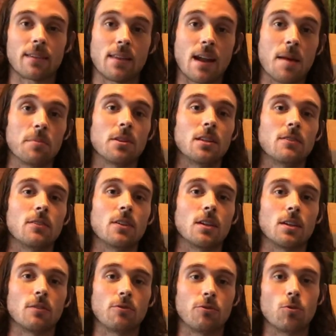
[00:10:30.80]
that I'm leaving
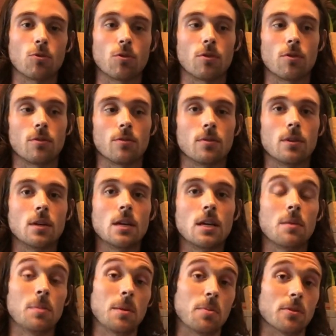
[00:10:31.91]
for
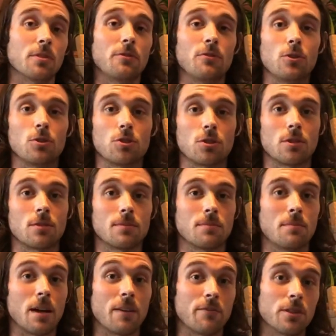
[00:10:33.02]
people in the future,
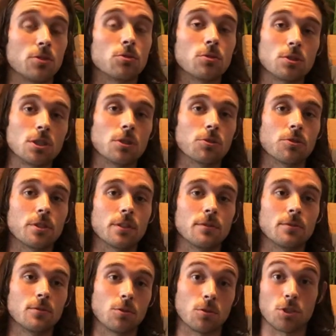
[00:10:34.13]
my eventual children
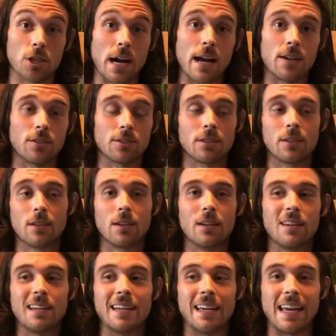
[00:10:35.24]
or child,
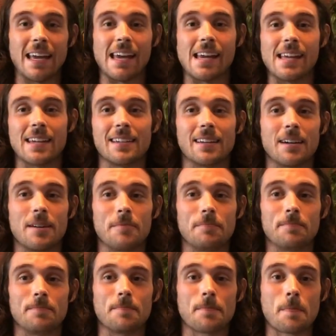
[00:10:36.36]
and
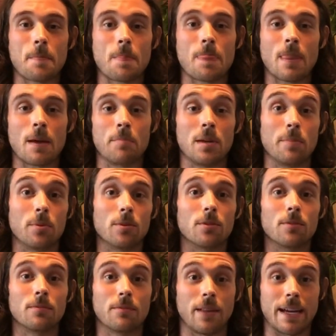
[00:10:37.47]
people
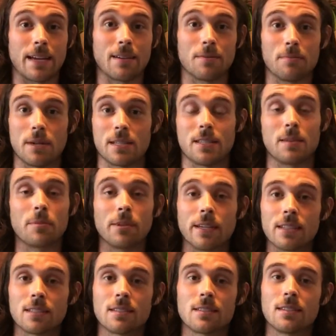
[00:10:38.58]
like my
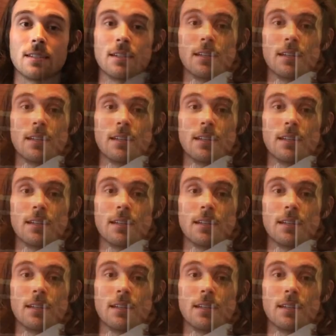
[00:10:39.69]
siblings.